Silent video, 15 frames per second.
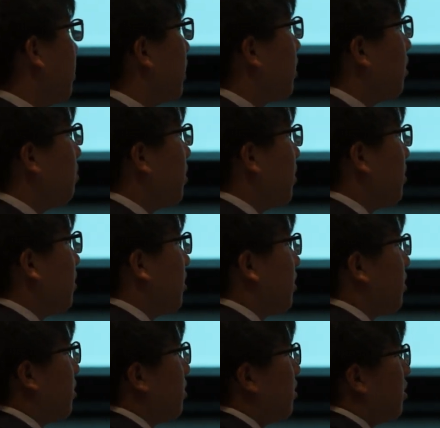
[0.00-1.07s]
big companies like
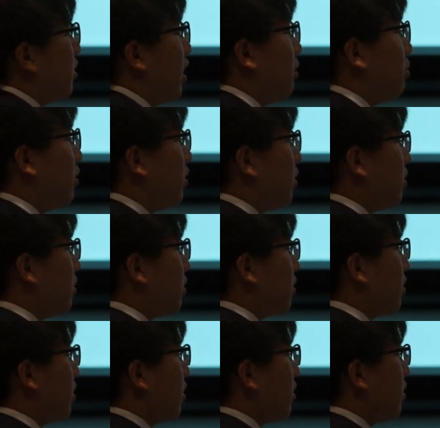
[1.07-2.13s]
Staplers,
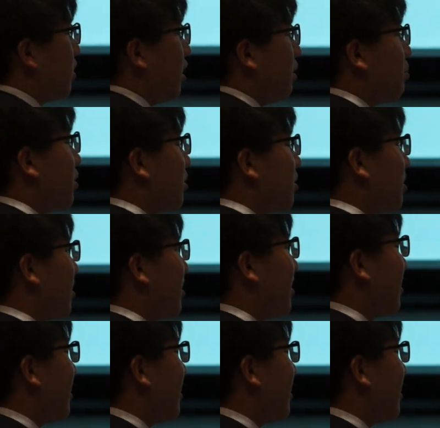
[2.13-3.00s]
Staples.